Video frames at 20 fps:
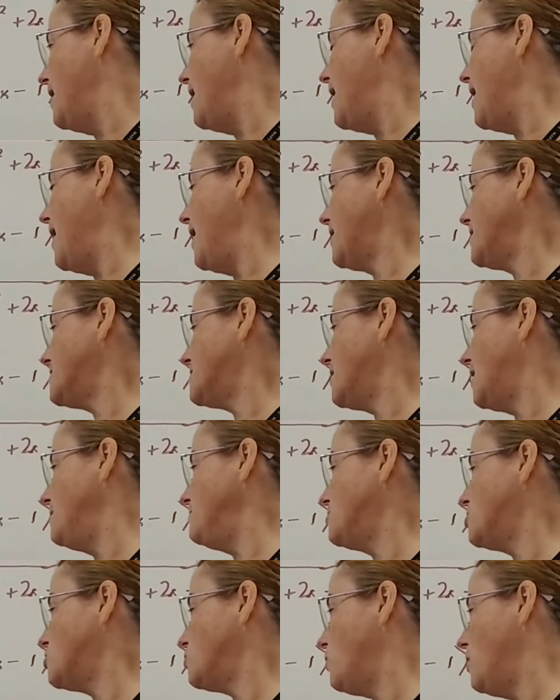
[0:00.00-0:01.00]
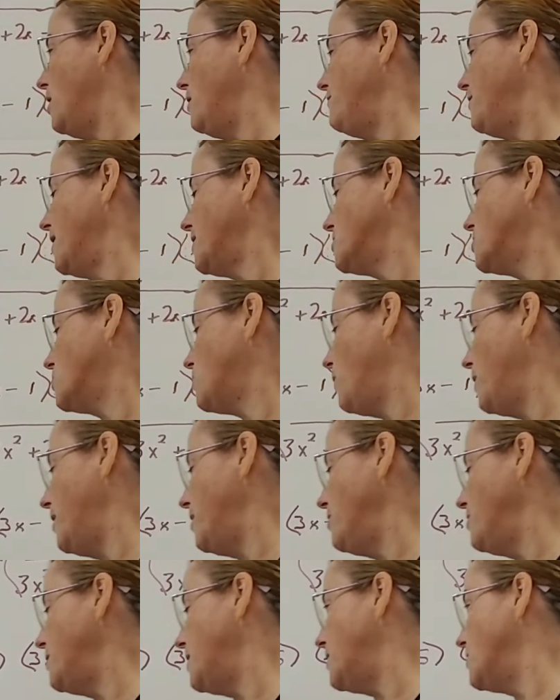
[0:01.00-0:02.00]
X times 12x
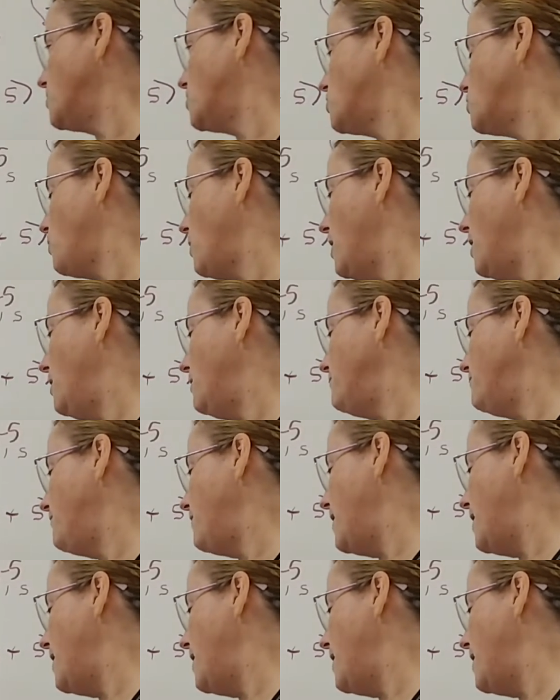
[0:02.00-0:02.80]
squared is 12x